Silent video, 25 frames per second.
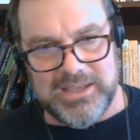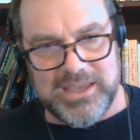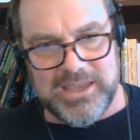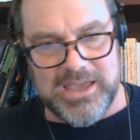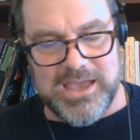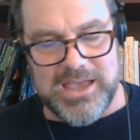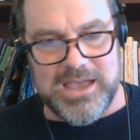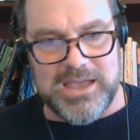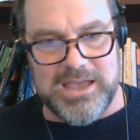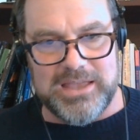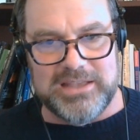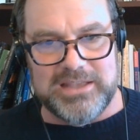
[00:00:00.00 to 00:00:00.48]

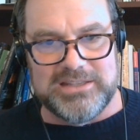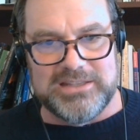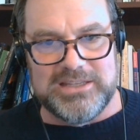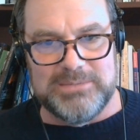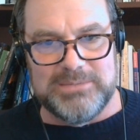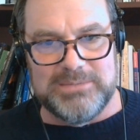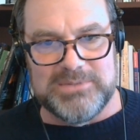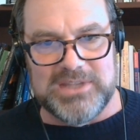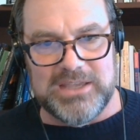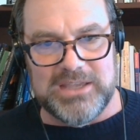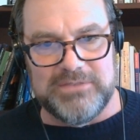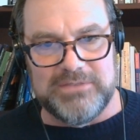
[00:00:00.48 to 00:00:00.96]
Uh, it
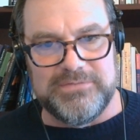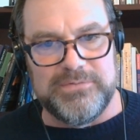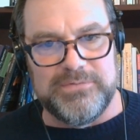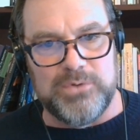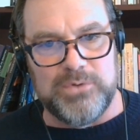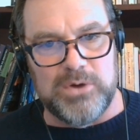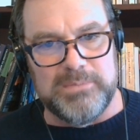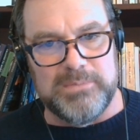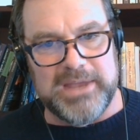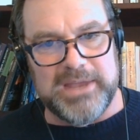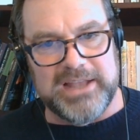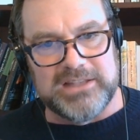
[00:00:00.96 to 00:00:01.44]
seems like
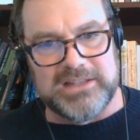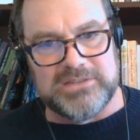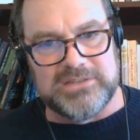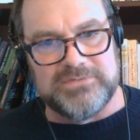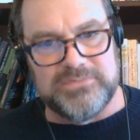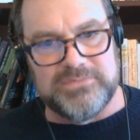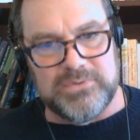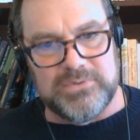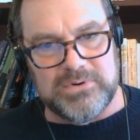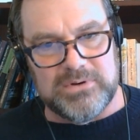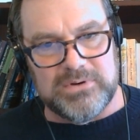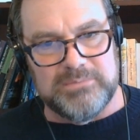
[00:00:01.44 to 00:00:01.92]
formats
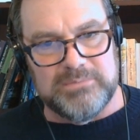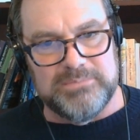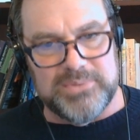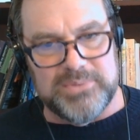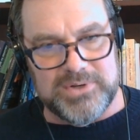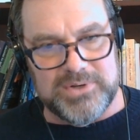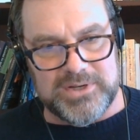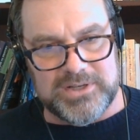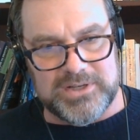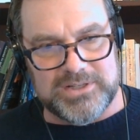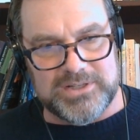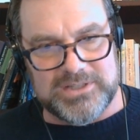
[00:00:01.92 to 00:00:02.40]
for
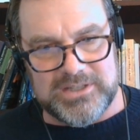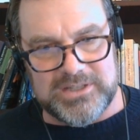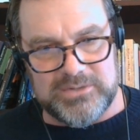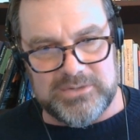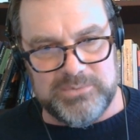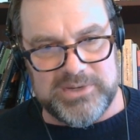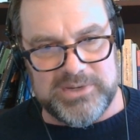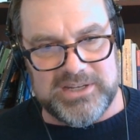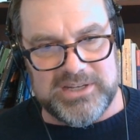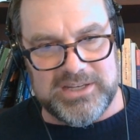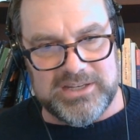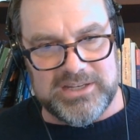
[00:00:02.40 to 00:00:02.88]
books and
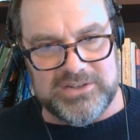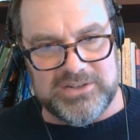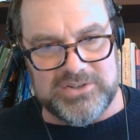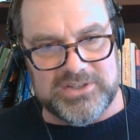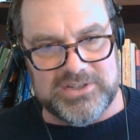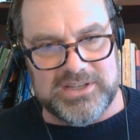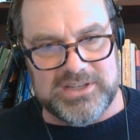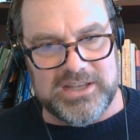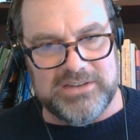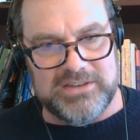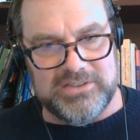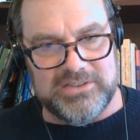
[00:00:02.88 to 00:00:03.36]
reading
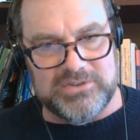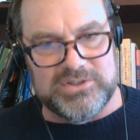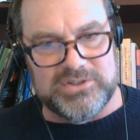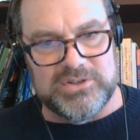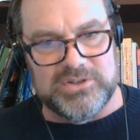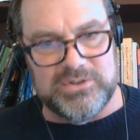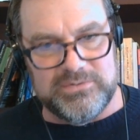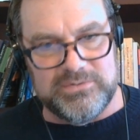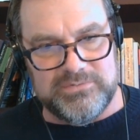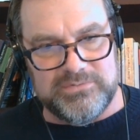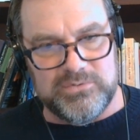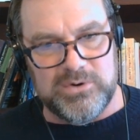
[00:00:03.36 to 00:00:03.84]
just kind of there's a
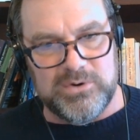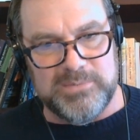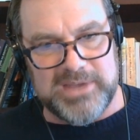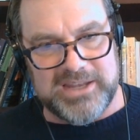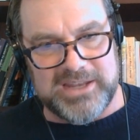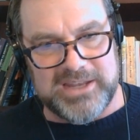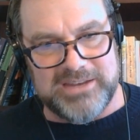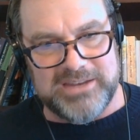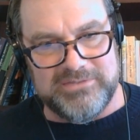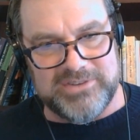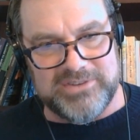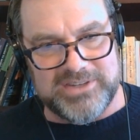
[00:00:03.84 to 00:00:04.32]
new
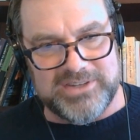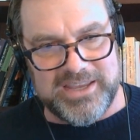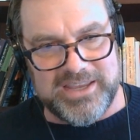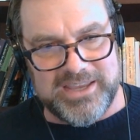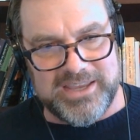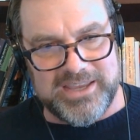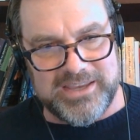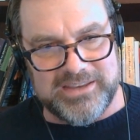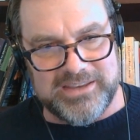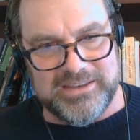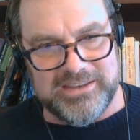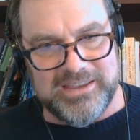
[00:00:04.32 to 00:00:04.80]
format every
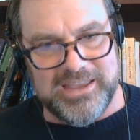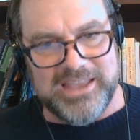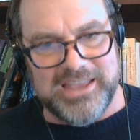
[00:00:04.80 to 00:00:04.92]
day.